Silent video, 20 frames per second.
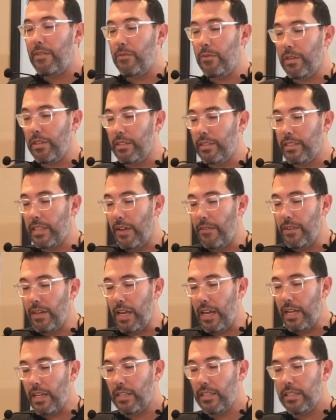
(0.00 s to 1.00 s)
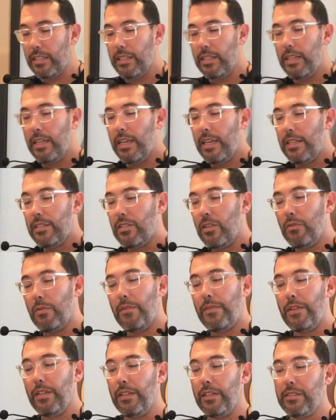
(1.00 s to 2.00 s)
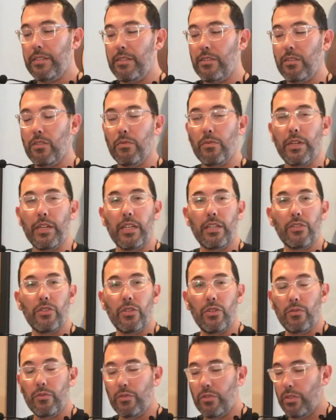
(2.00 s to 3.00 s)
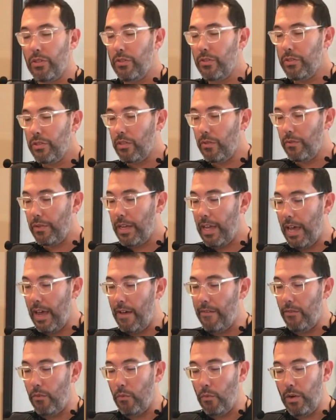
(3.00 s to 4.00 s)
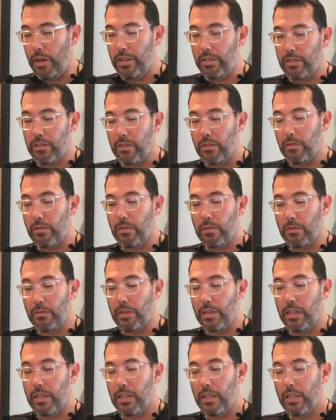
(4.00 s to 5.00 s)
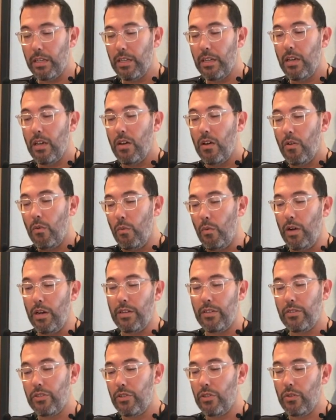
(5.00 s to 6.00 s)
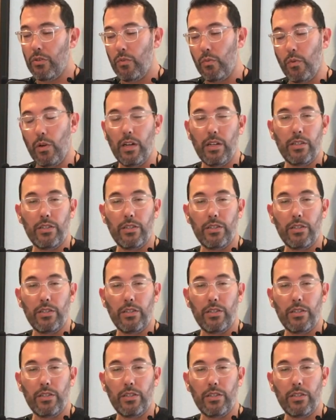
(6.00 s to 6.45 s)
we're in 7/8. So we're feeling this in 3, 2, 2. So we have 1, 2, 3, 1, 2, 1,